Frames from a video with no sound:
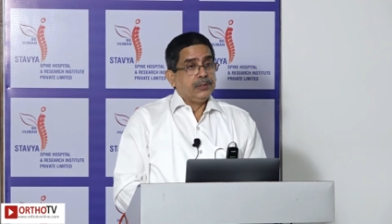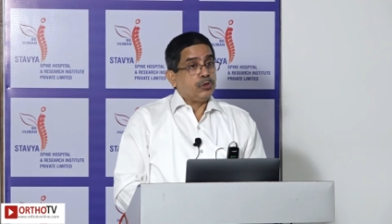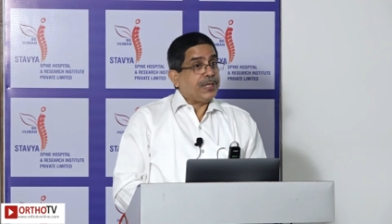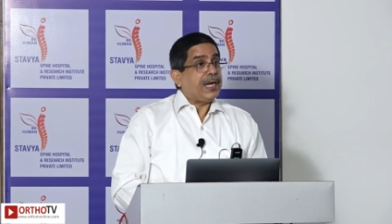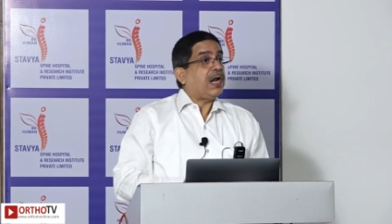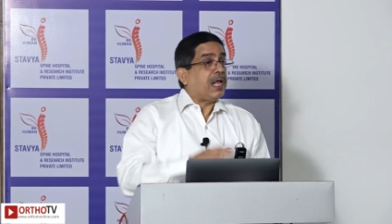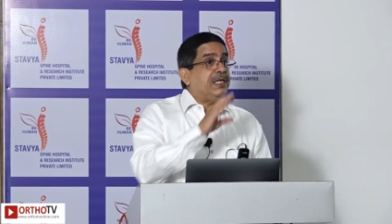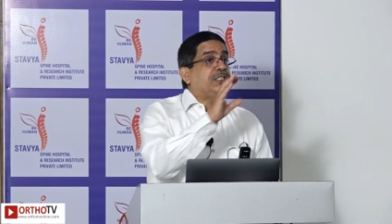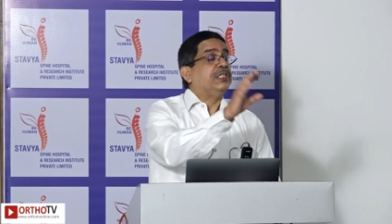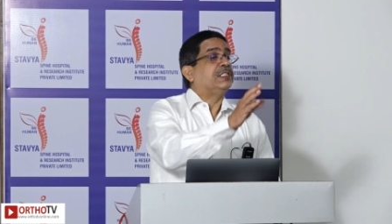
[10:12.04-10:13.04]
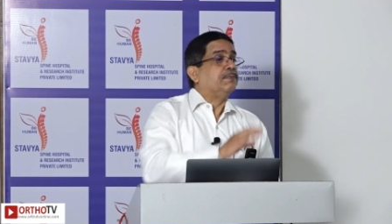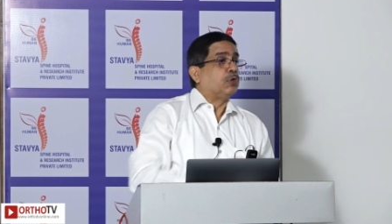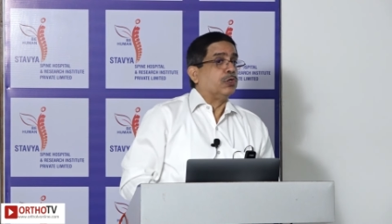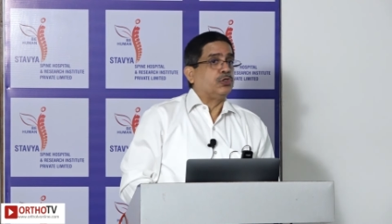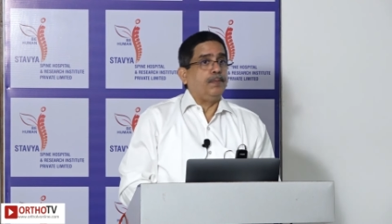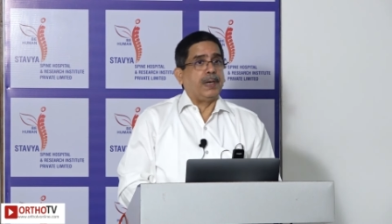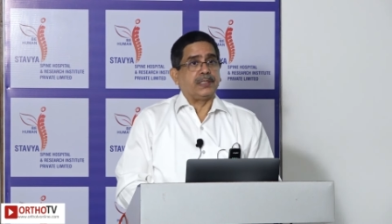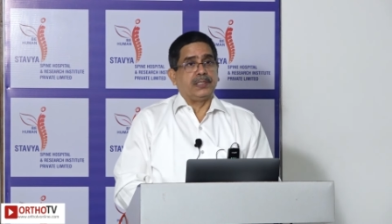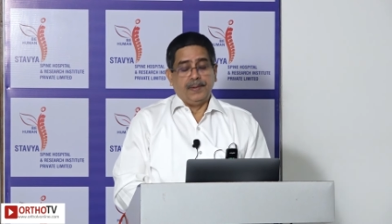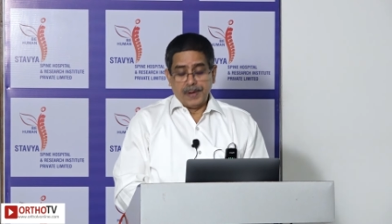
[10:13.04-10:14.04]
So there are other systems also,
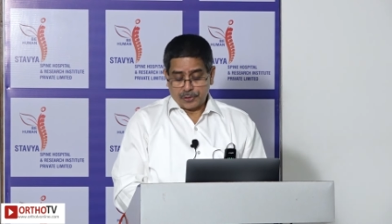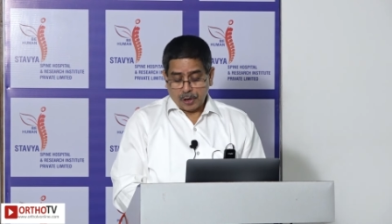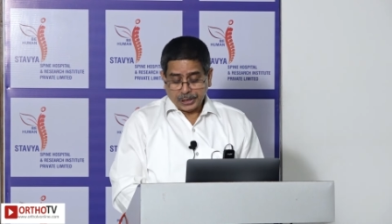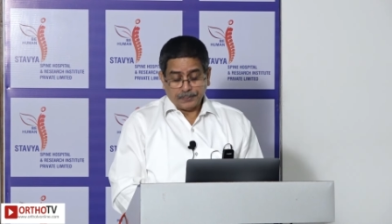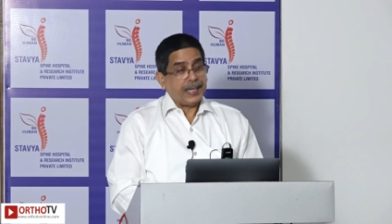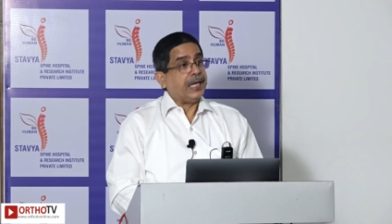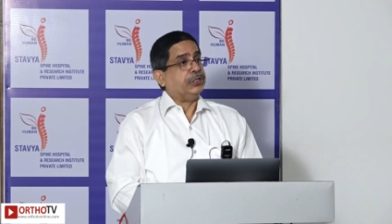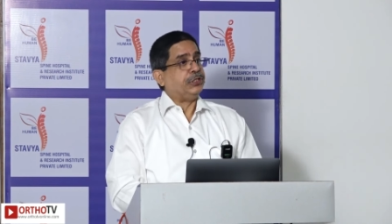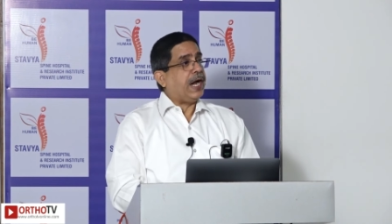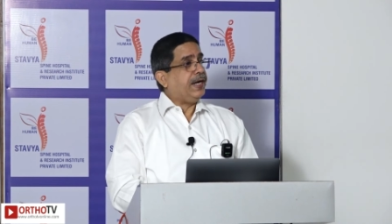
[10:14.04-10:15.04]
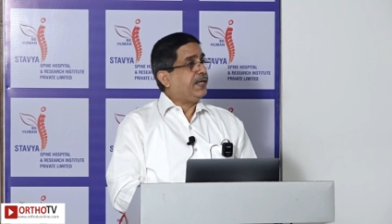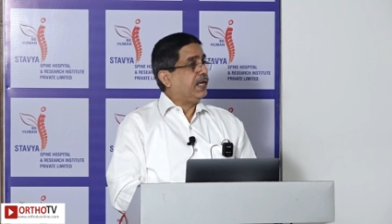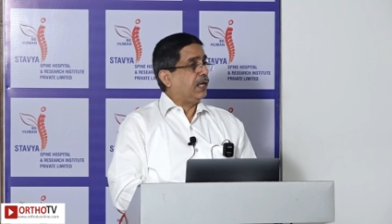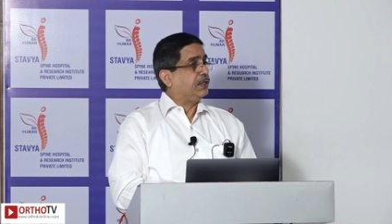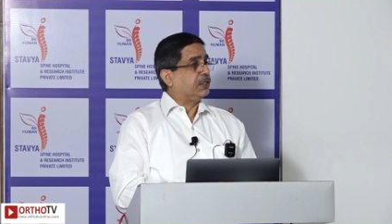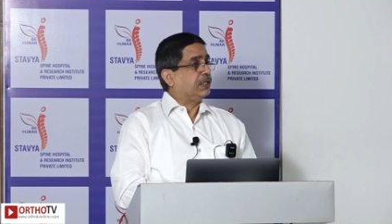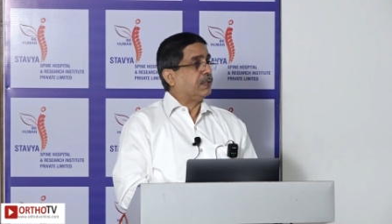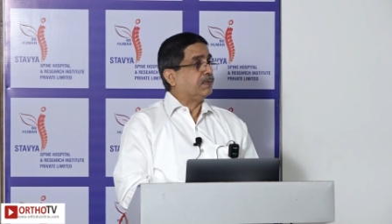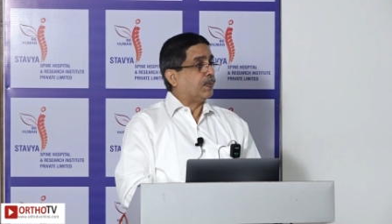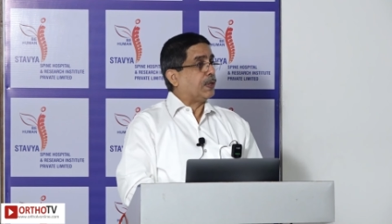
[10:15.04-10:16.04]
but Medtronics being a giant, other
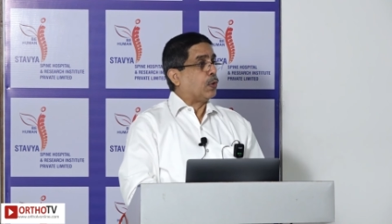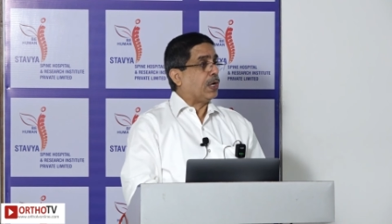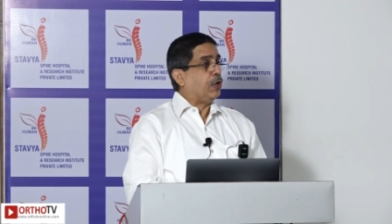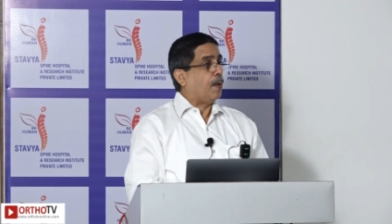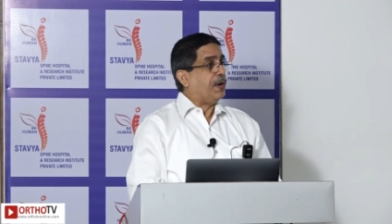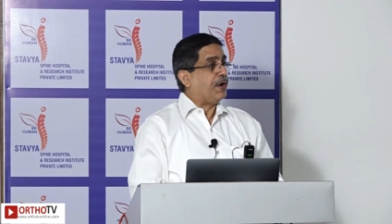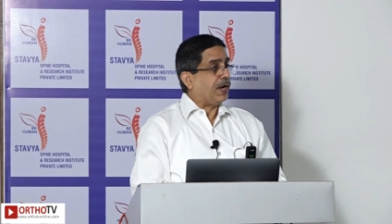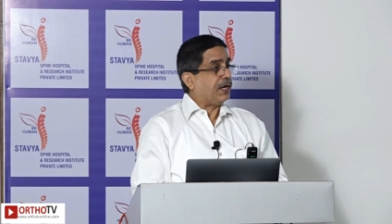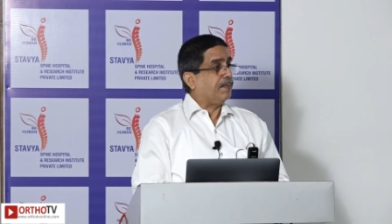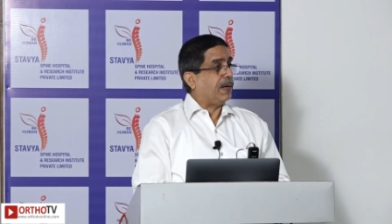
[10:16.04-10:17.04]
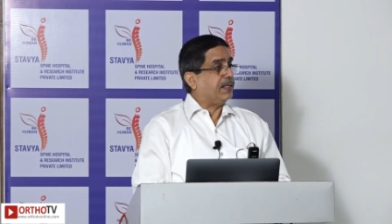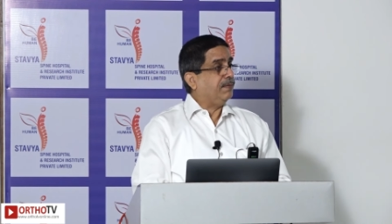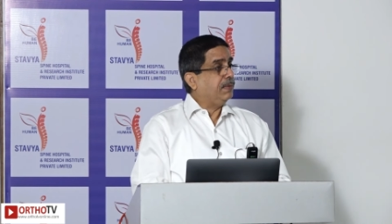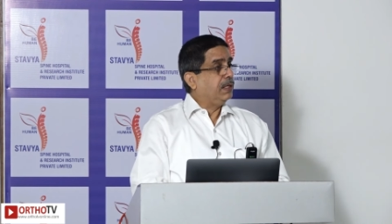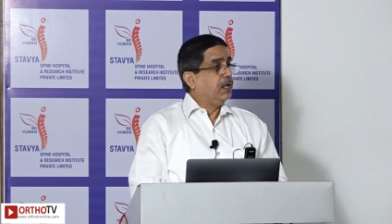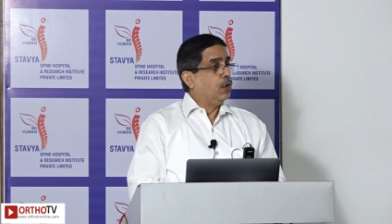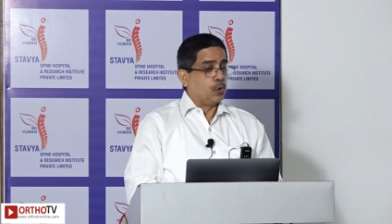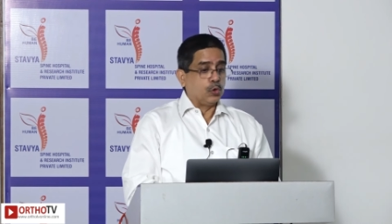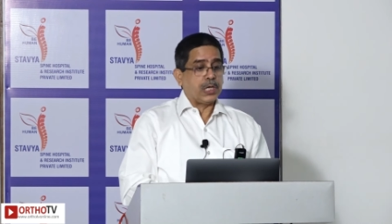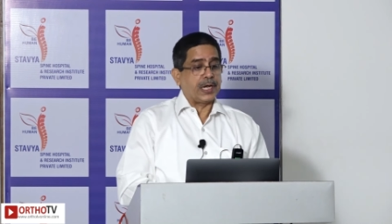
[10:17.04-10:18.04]
systems were totally obliterated by them.
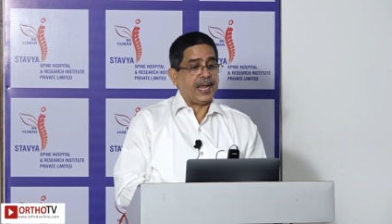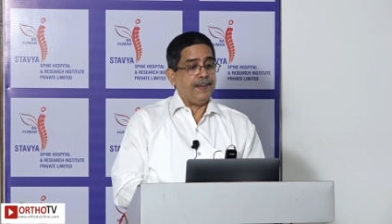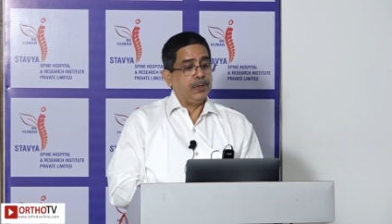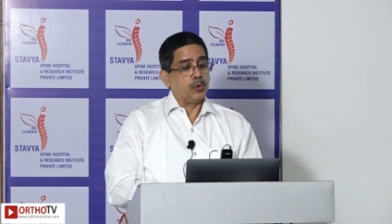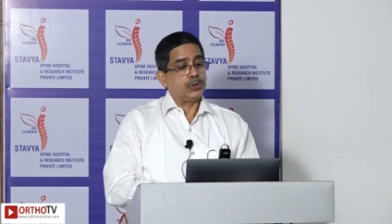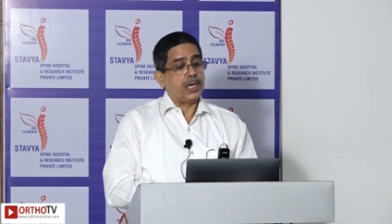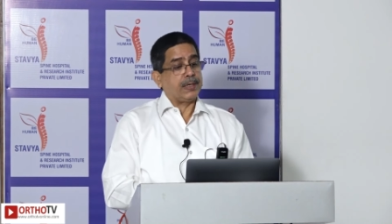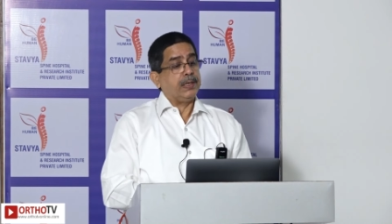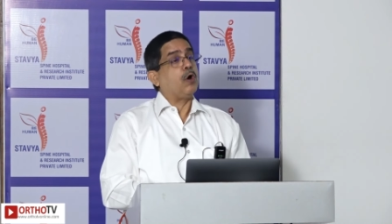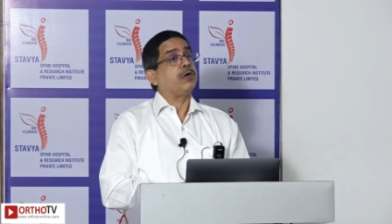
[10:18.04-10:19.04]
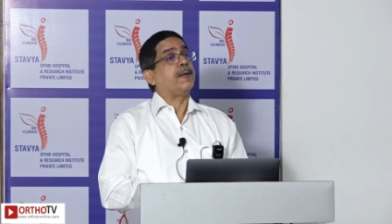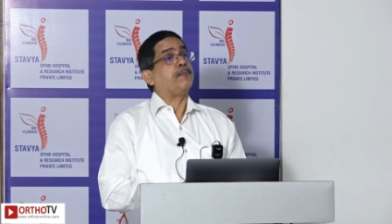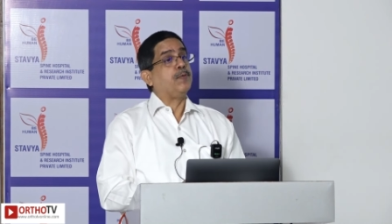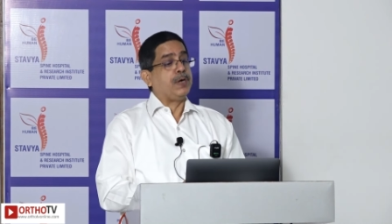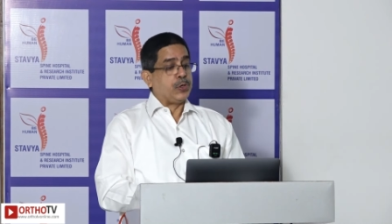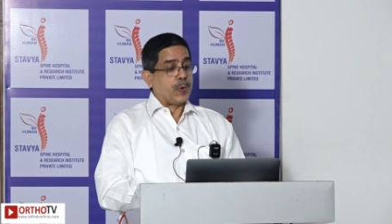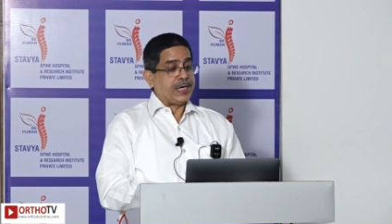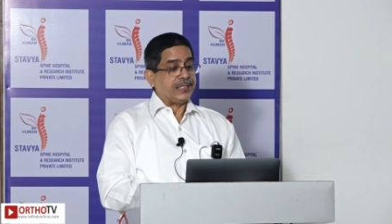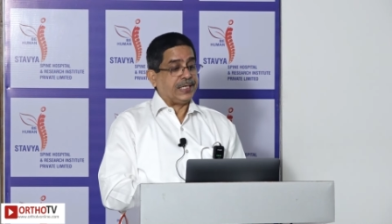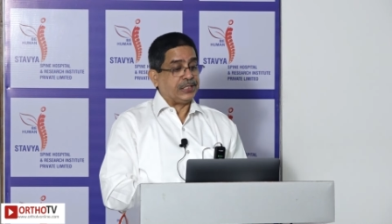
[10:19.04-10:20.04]
ROSA came, ROSA got the approval in
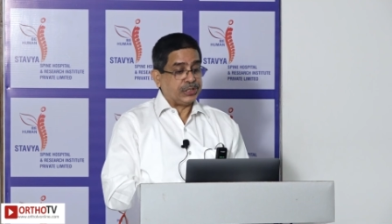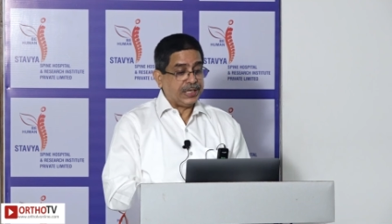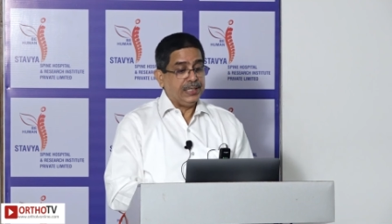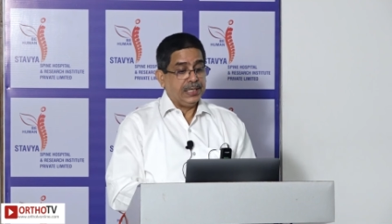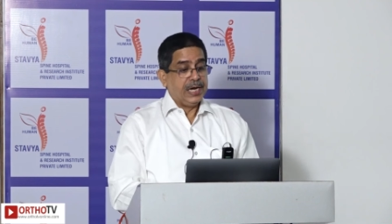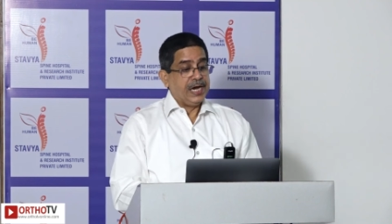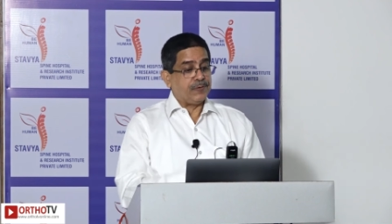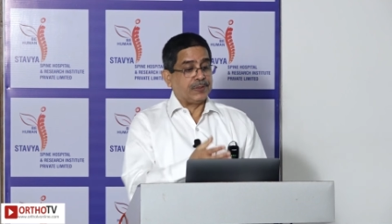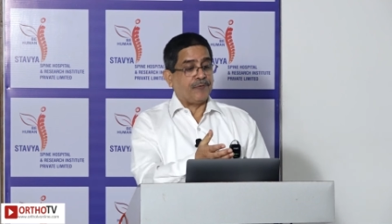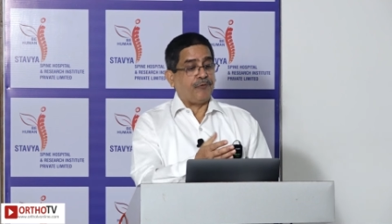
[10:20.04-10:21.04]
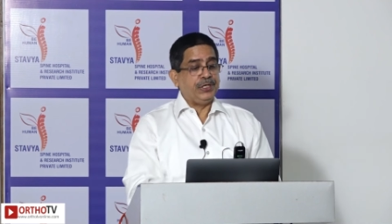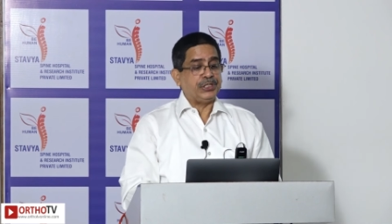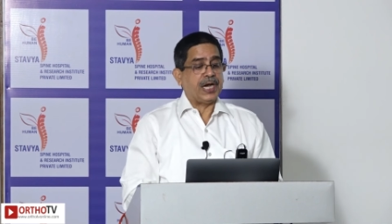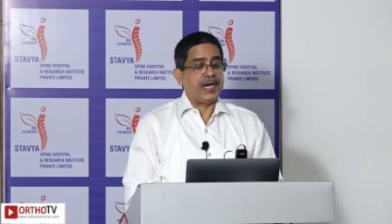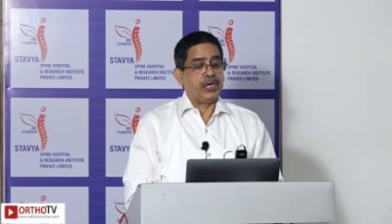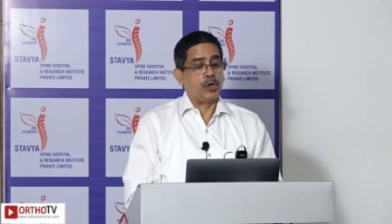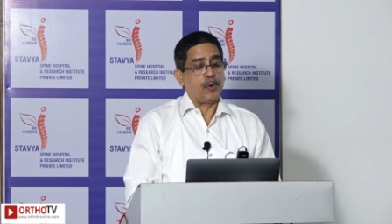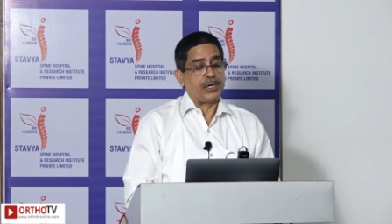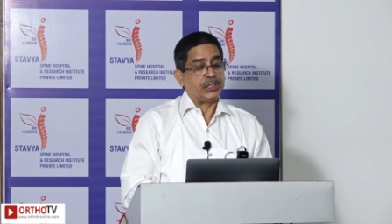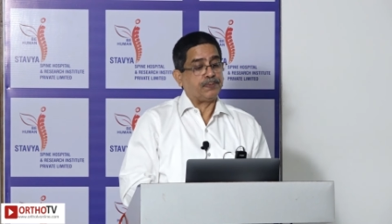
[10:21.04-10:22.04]
2016. It was a freestanding
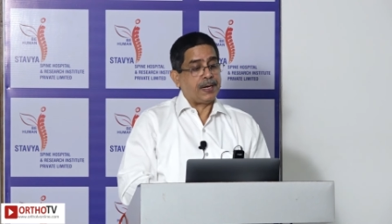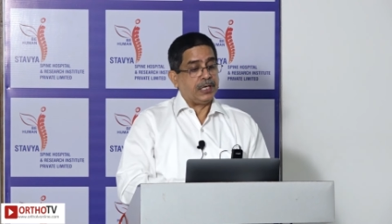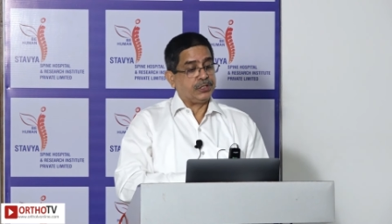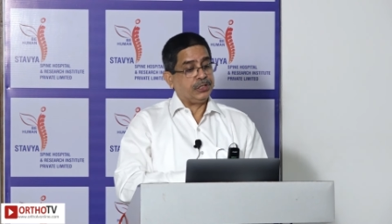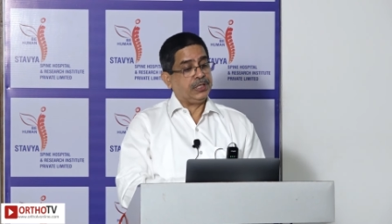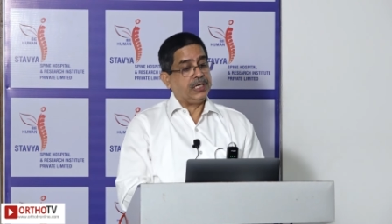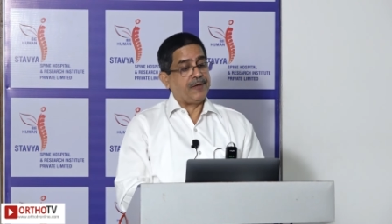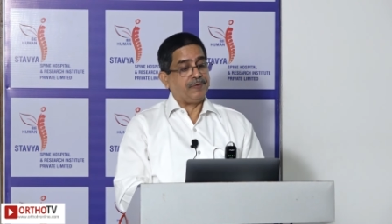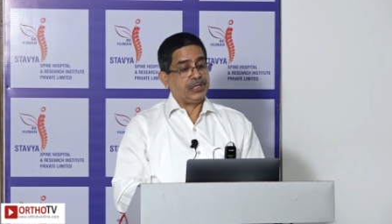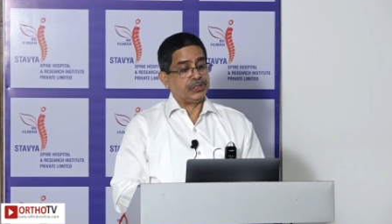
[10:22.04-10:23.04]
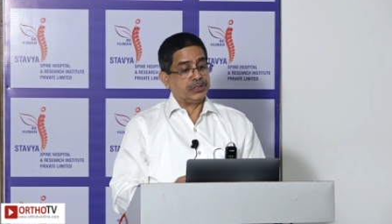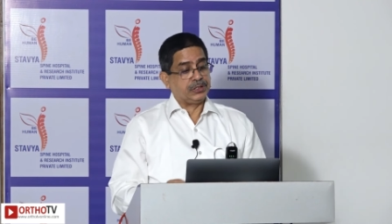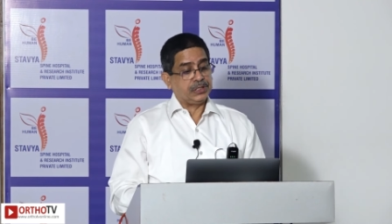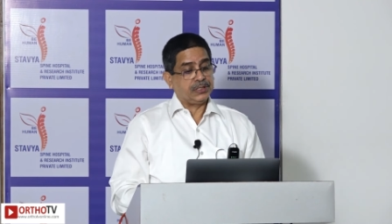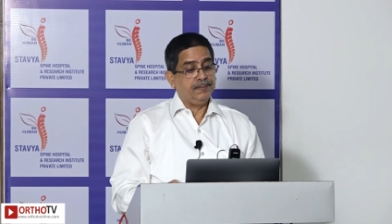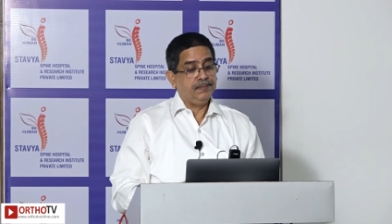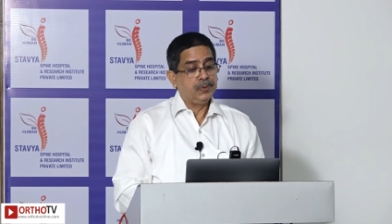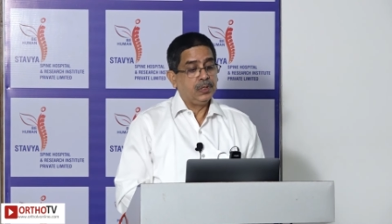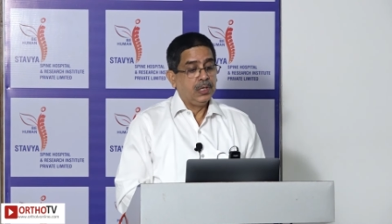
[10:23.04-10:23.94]
robotic spinal surgical navigation system,